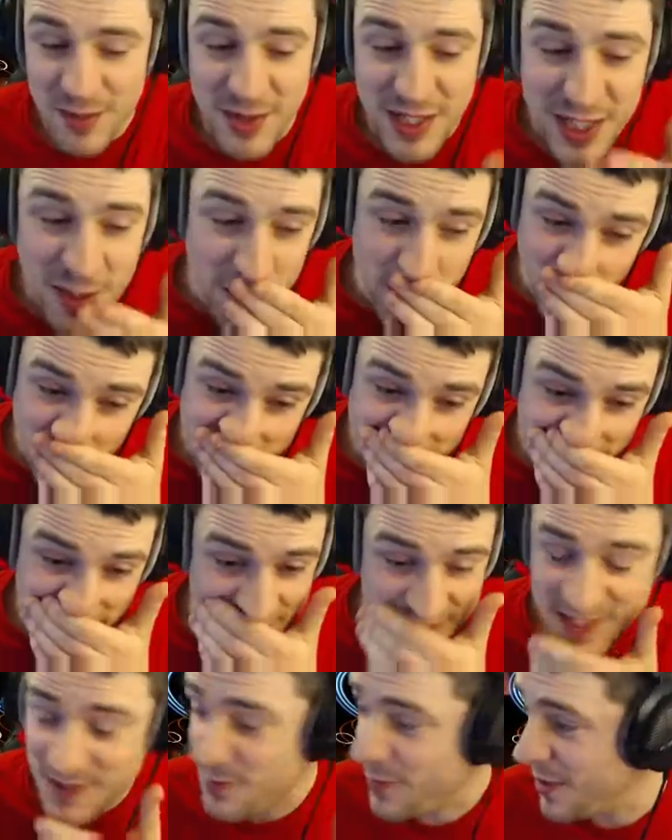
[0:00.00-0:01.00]
He's probably the
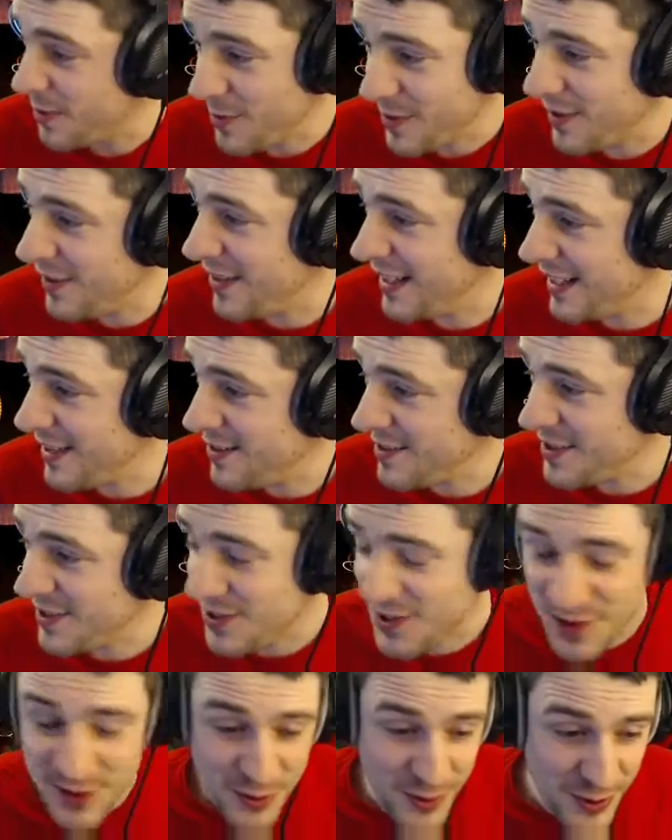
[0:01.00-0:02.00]
reason why we're not allowed to
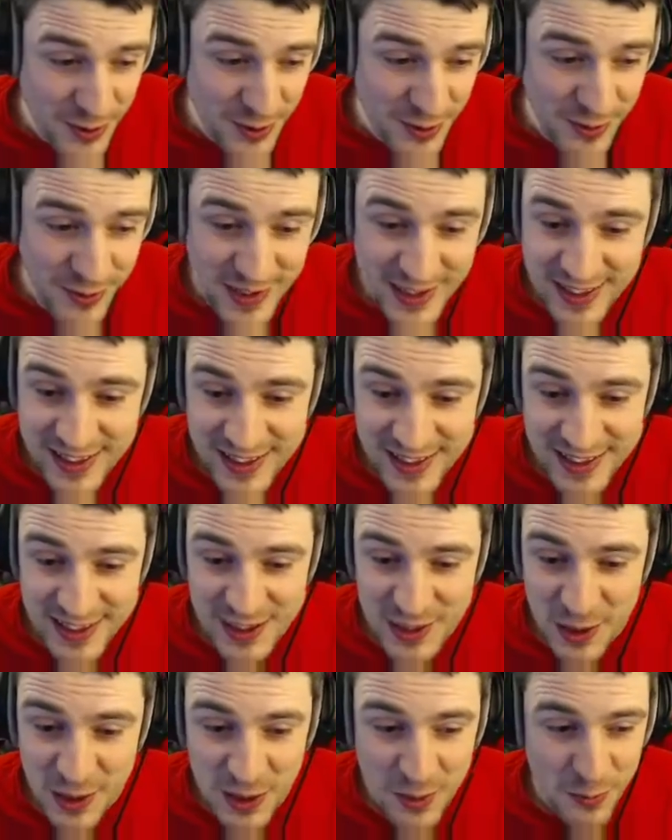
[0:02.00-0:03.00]
store
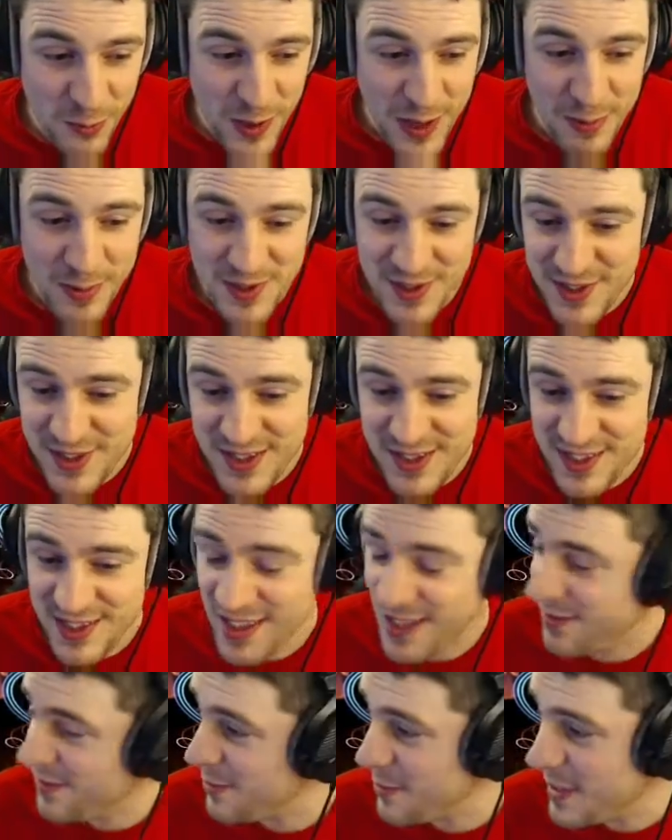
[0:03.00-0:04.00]
weapons and
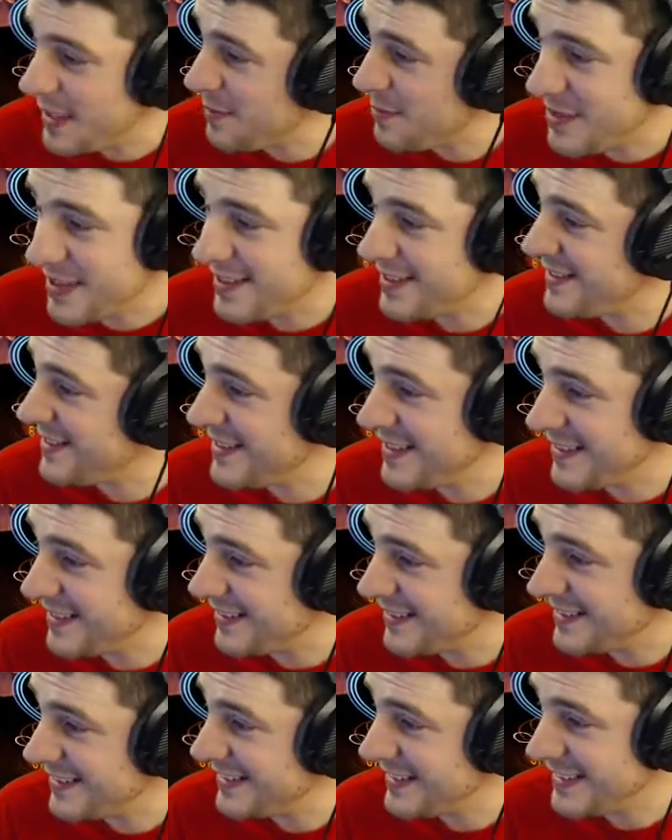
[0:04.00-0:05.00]
stuff away, because, you know,
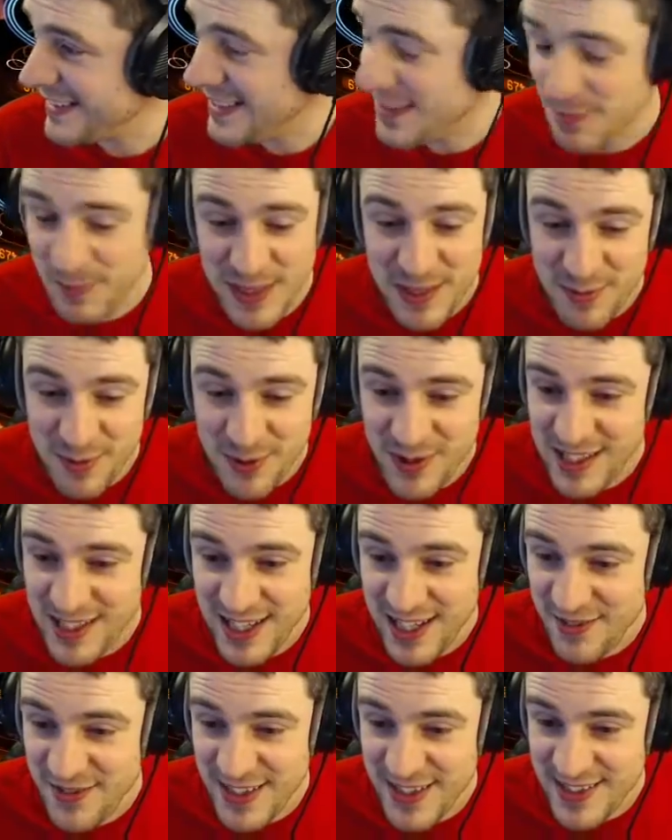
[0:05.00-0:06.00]
it's these people that
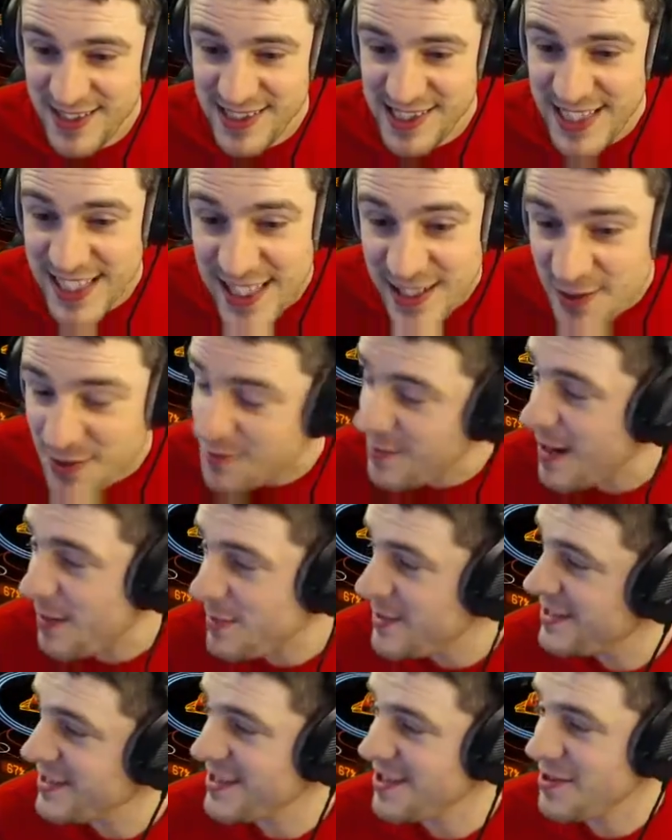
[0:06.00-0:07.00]
have these illegal
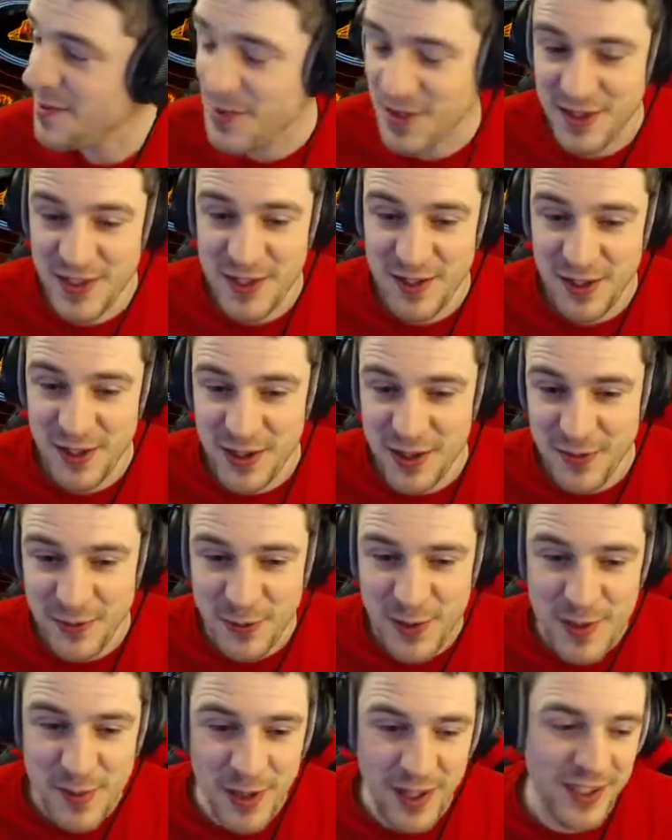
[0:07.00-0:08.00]
weapon types on the
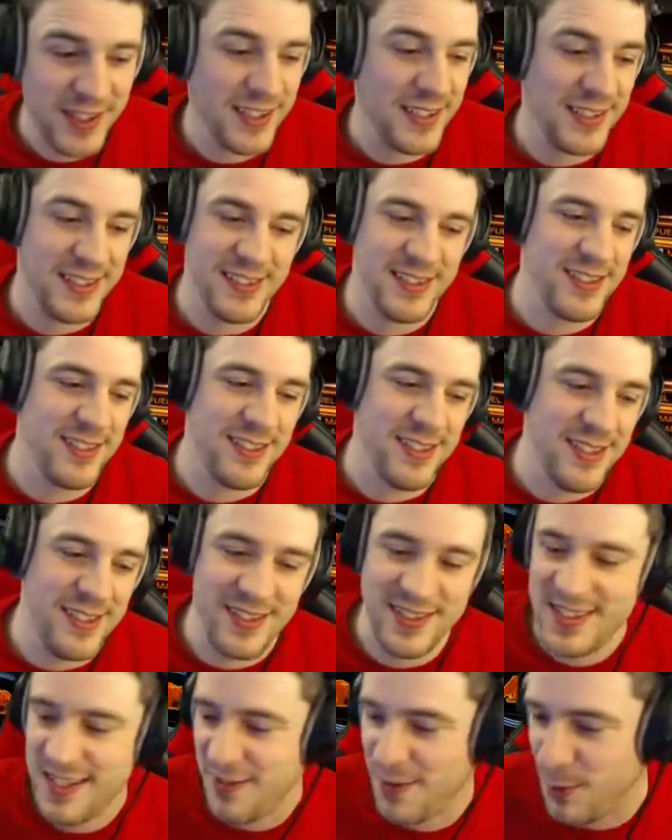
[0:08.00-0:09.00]
free market. Just, oh,
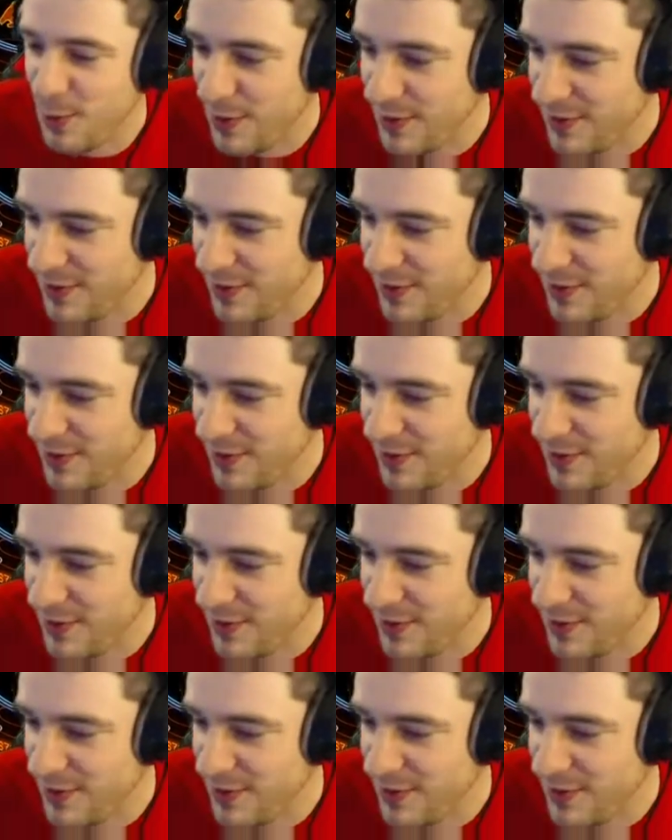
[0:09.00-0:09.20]
terrible.